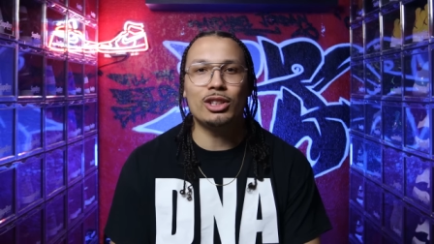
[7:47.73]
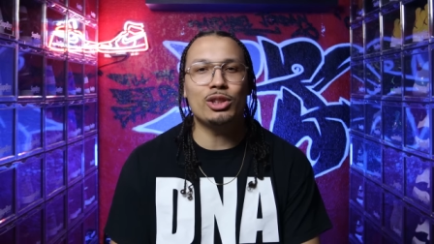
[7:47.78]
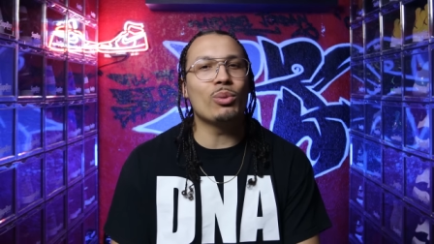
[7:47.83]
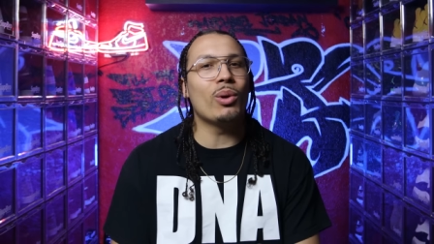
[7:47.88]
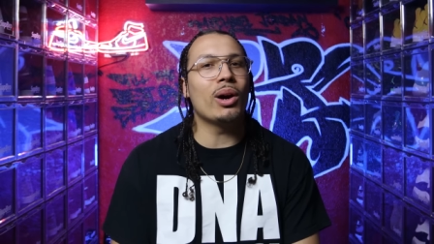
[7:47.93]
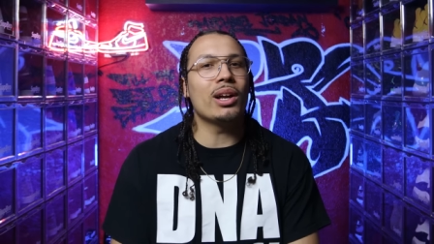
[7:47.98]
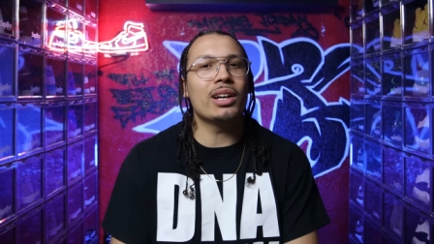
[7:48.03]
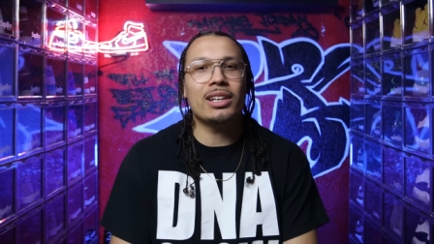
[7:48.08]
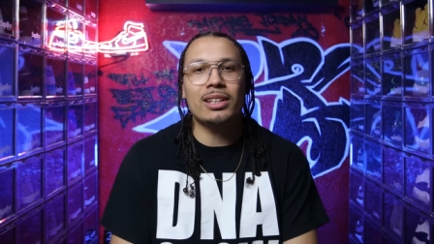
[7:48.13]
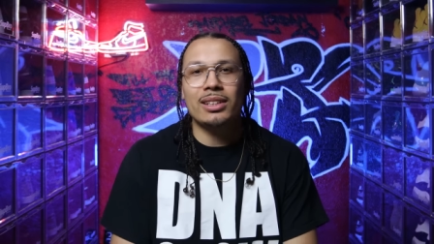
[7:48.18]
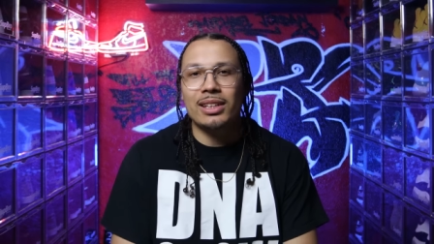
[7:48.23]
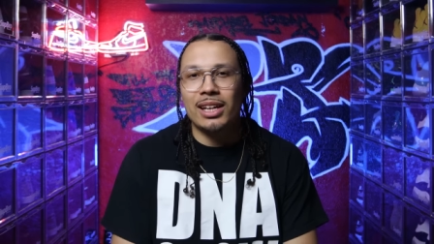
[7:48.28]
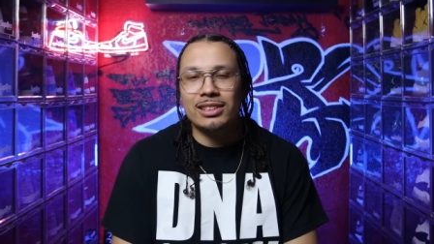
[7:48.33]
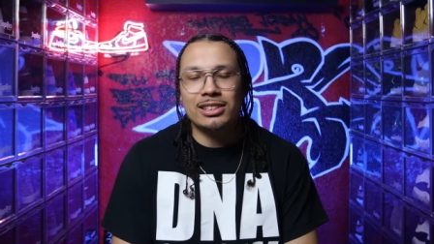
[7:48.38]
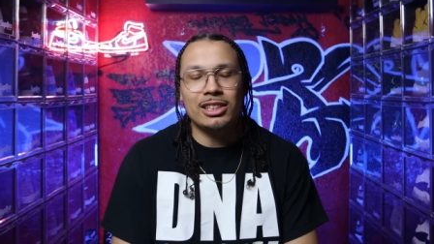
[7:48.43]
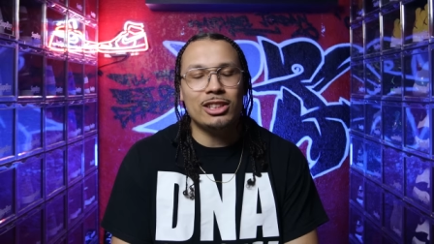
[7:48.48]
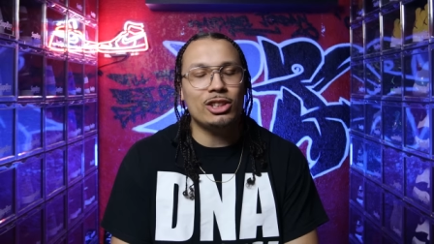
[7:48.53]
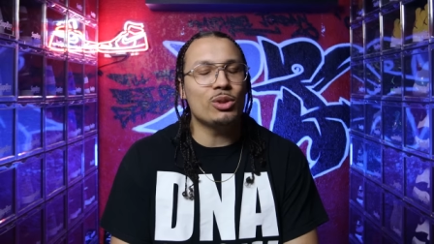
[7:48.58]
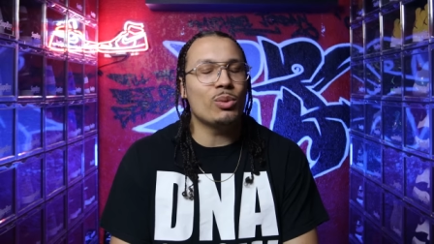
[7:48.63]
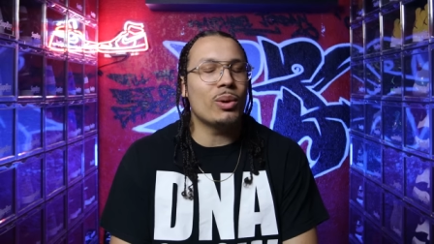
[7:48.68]
You want to
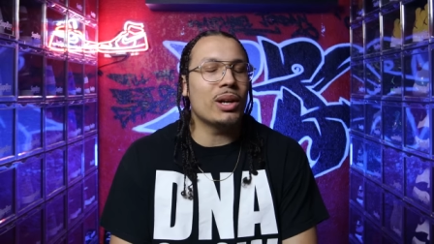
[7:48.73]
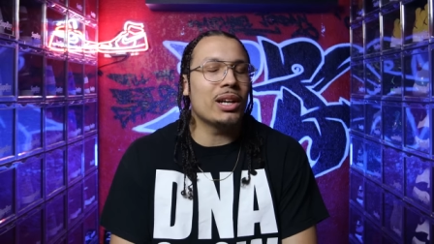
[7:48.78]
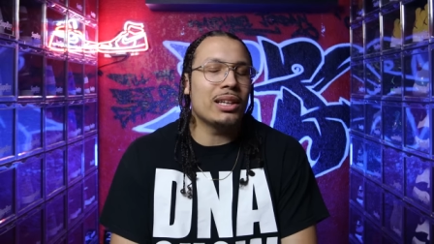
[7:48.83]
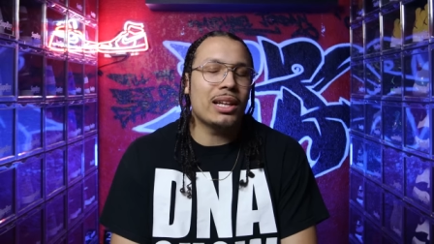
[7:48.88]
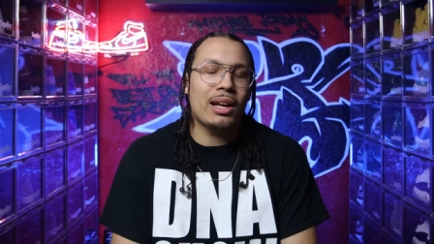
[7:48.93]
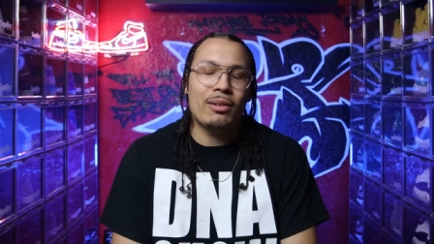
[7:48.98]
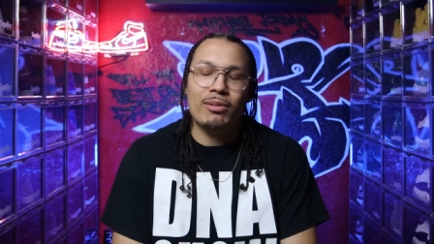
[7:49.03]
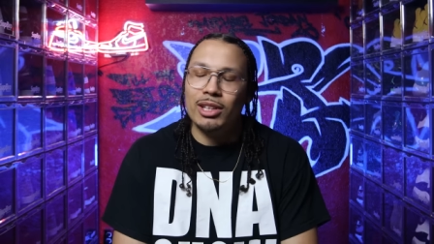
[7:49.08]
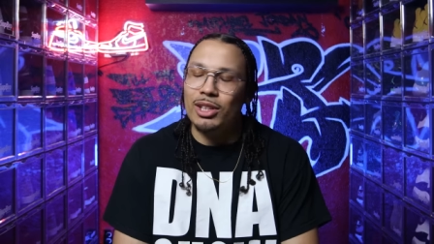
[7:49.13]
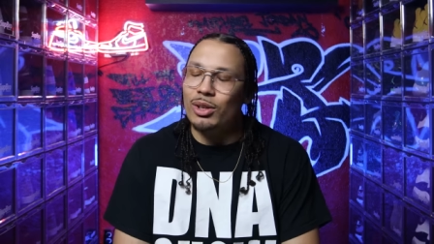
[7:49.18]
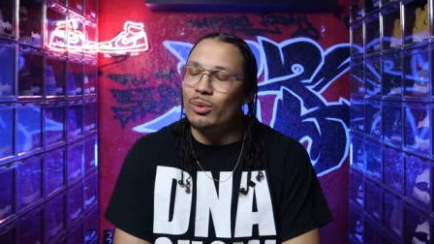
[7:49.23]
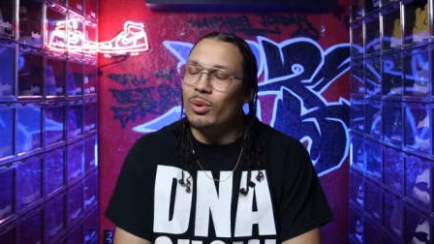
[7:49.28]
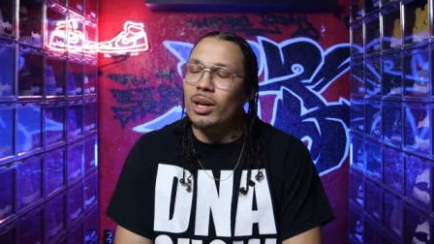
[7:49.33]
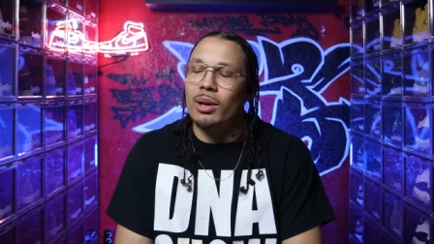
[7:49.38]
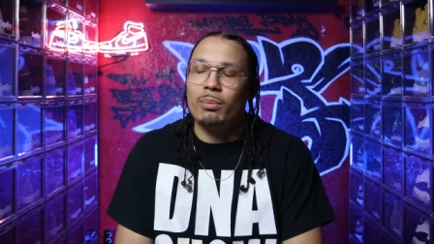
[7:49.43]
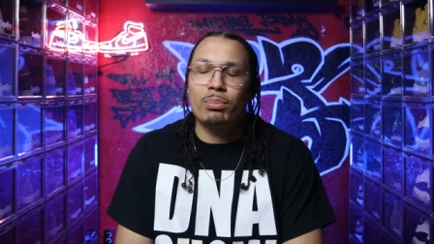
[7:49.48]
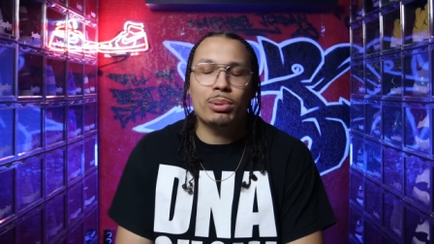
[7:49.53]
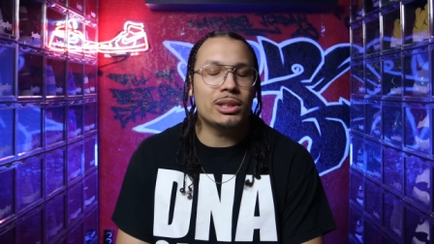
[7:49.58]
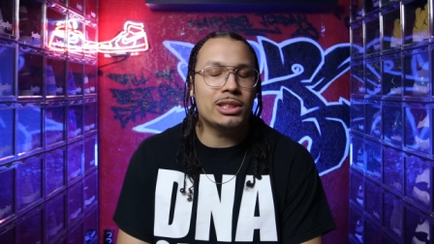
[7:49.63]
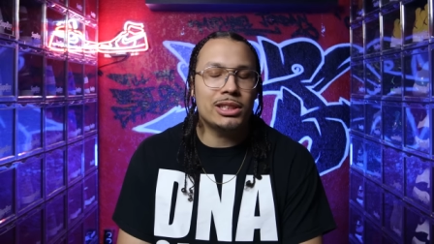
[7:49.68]
collect it, you want to love it, you want
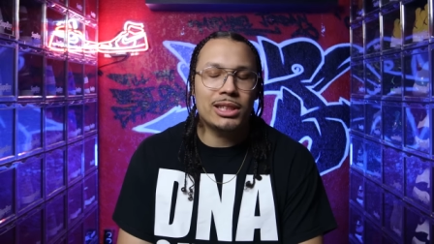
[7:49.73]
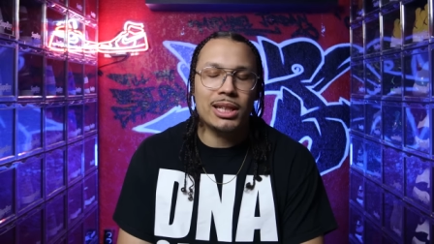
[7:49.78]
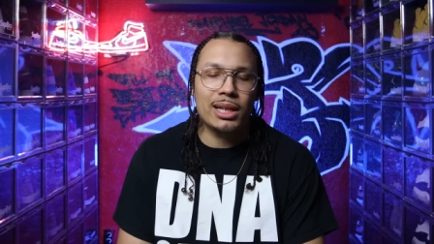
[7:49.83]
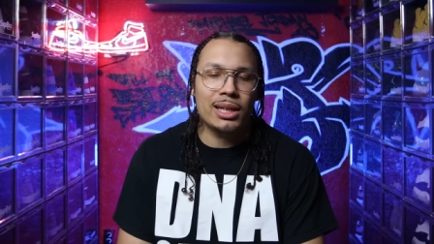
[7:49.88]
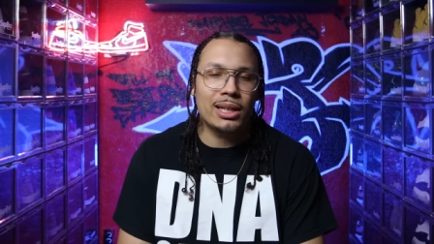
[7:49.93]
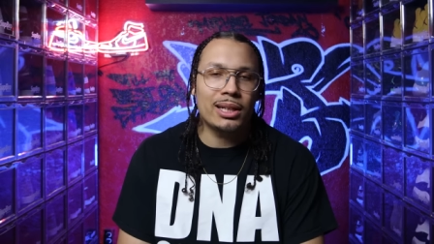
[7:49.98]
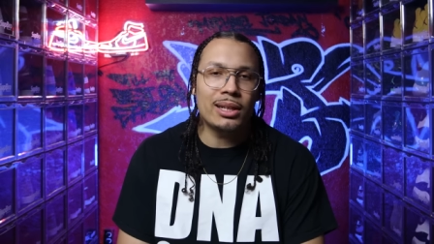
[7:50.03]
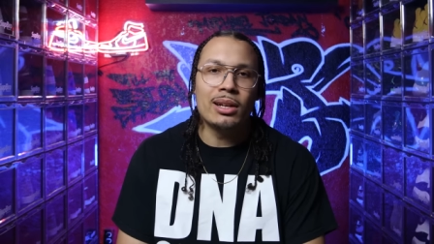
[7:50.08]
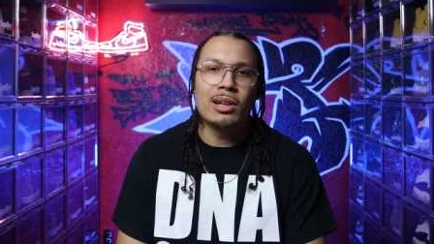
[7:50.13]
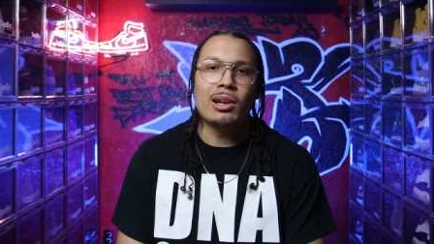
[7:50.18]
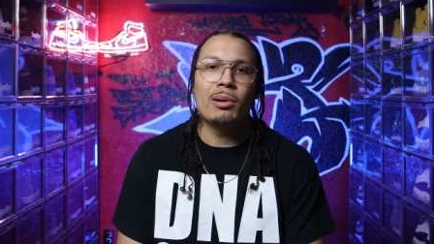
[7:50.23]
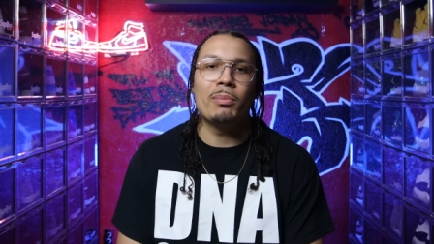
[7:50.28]
to appreciate it,